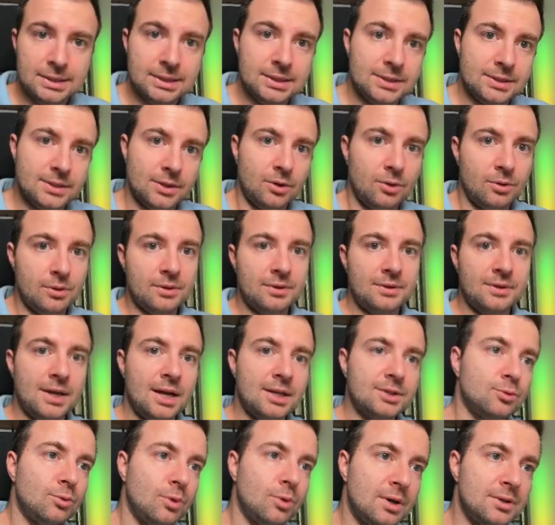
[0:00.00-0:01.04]
So
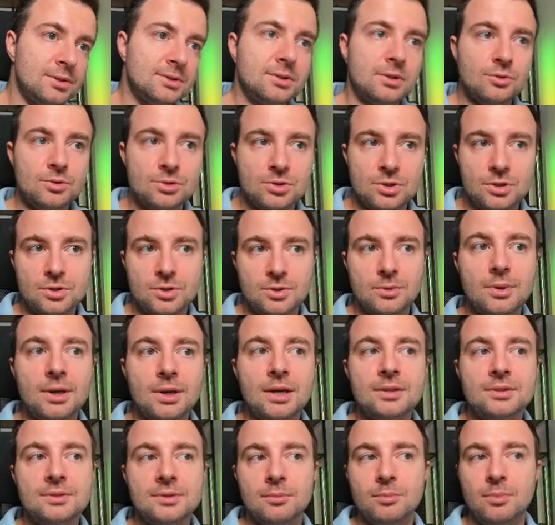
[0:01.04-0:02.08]
that's one solution to
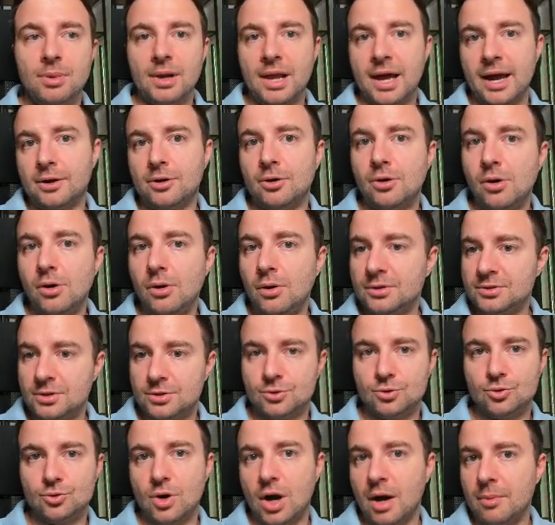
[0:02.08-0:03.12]
it. Black hole,
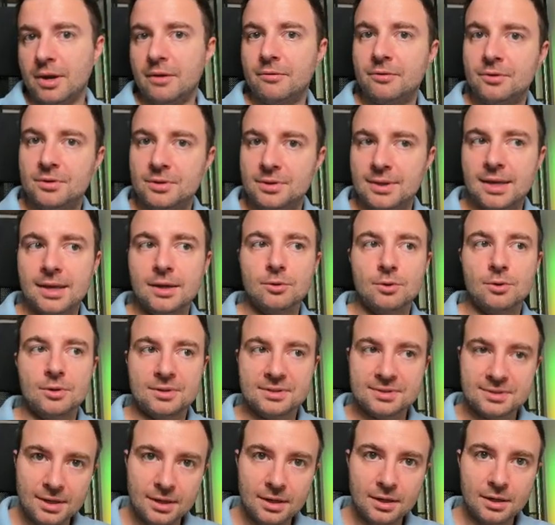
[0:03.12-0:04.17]
just drop everything, or
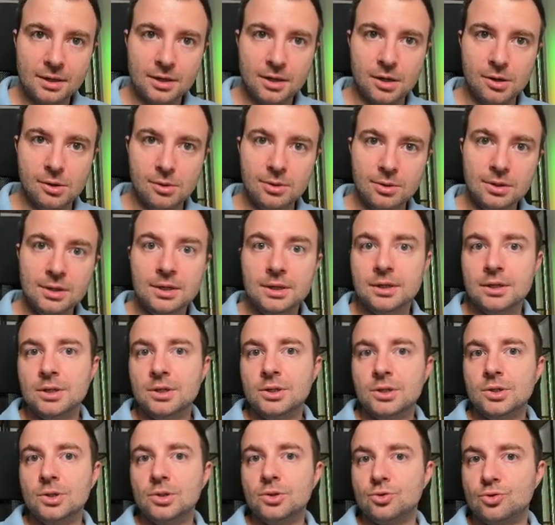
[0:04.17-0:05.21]
sinkhole,
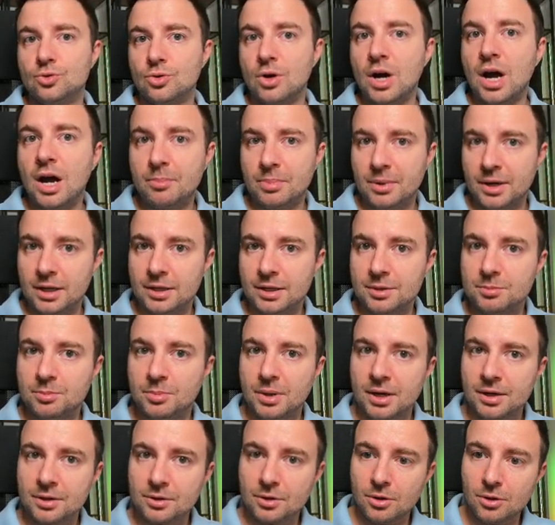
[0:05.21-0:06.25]
drop it,
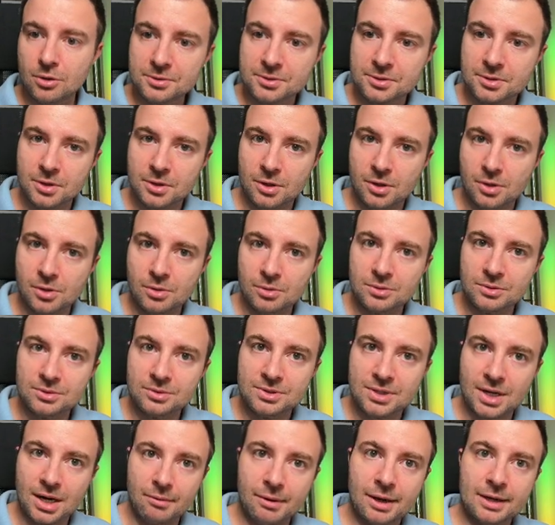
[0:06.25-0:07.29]
but also
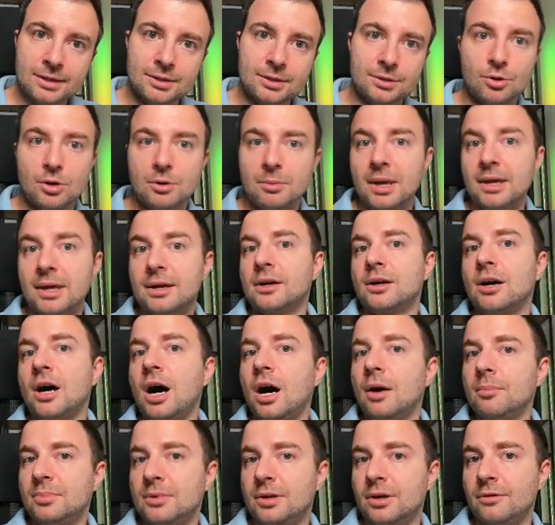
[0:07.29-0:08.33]
direct it or make a
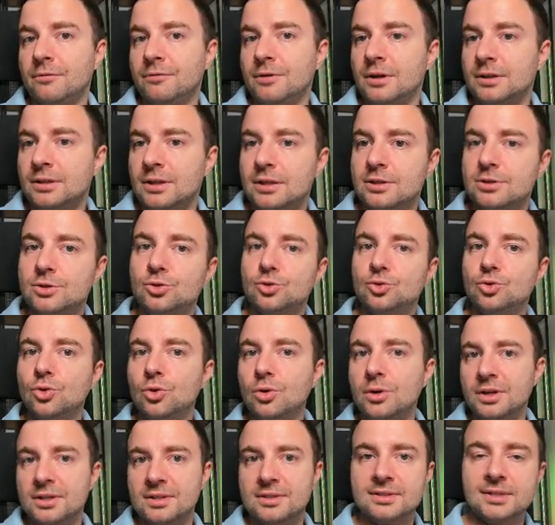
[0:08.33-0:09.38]
copy of it and
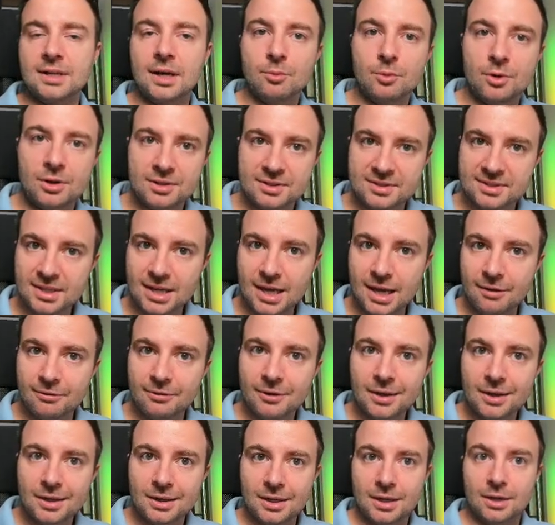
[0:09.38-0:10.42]
store it somewhere safe
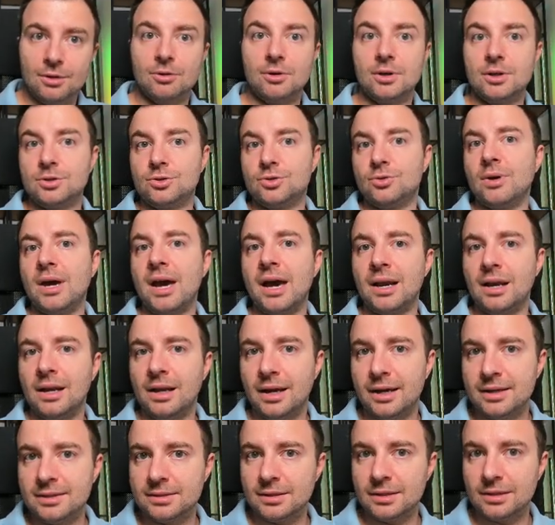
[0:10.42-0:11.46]
in order to analyze